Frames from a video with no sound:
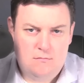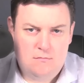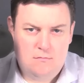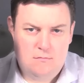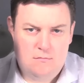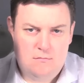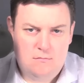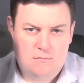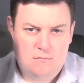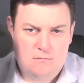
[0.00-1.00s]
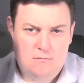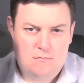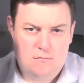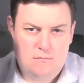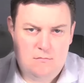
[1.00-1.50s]

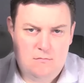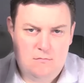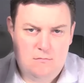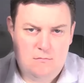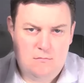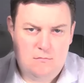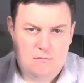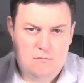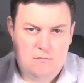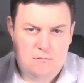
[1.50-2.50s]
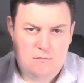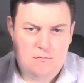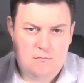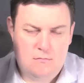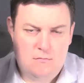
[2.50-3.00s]

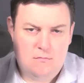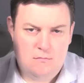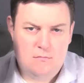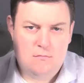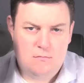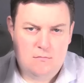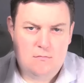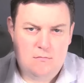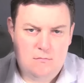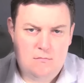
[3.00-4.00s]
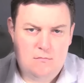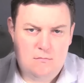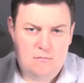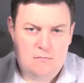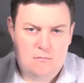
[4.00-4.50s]

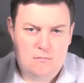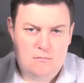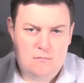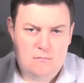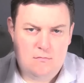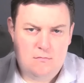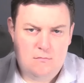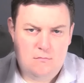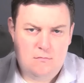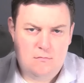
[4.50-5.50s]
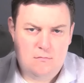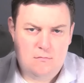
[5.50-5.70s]
(not speaking)